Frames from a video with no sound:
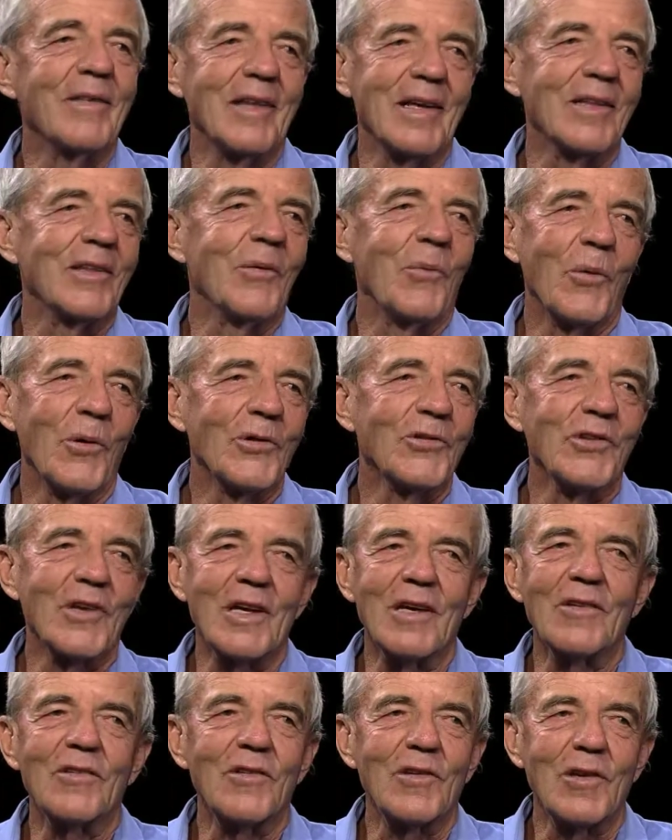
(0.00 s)
think the worst
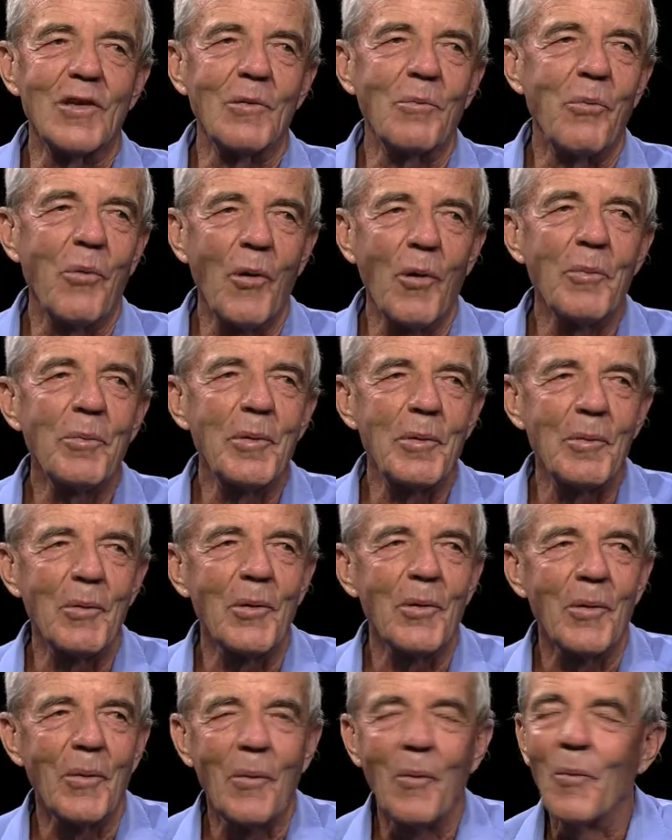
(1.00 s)
thing is that the poor people
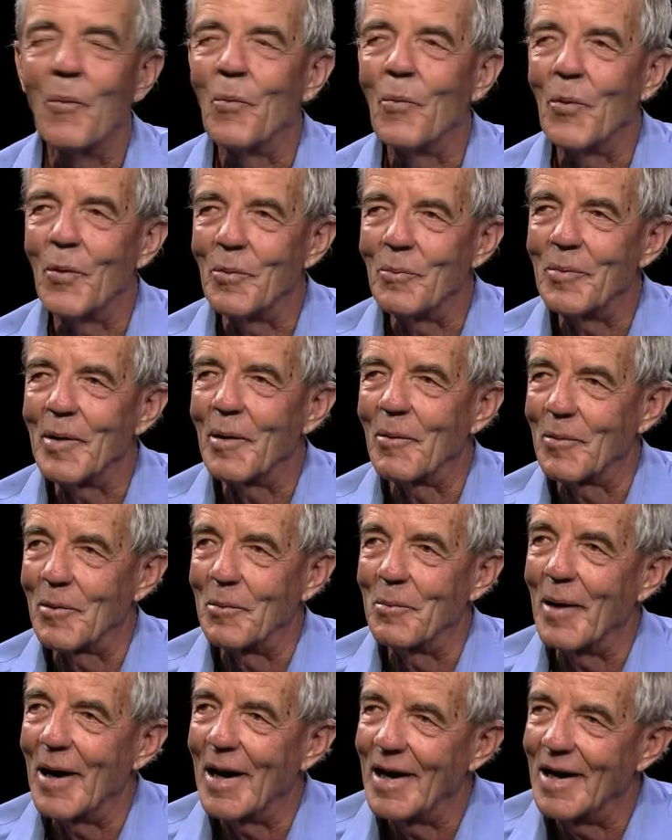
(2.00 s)
wouldn't be able
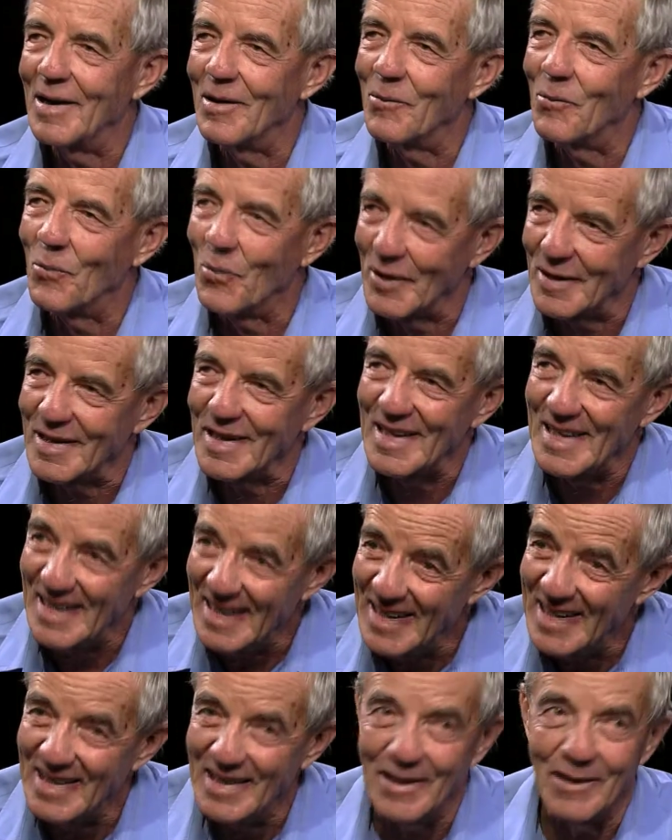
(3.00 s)
to buy what they
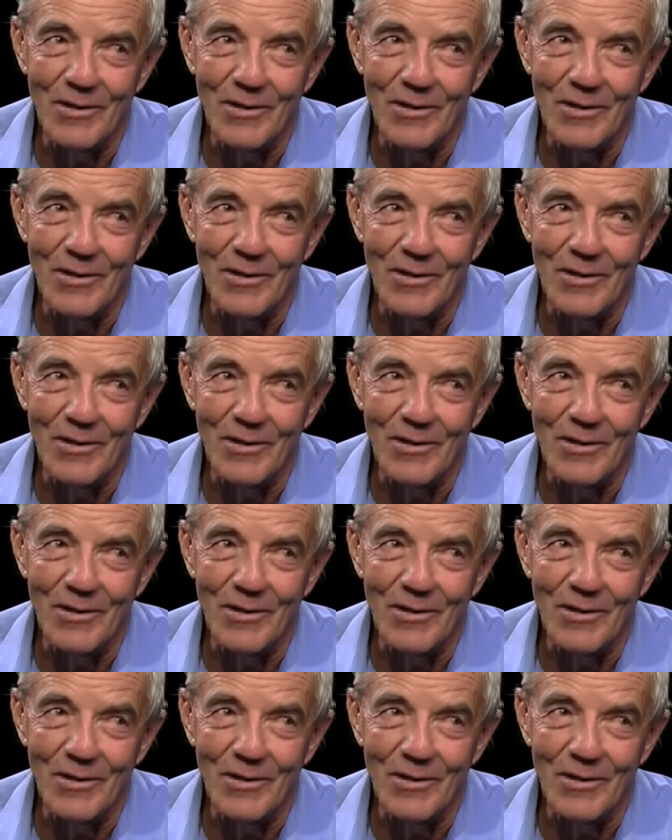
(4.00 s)
need.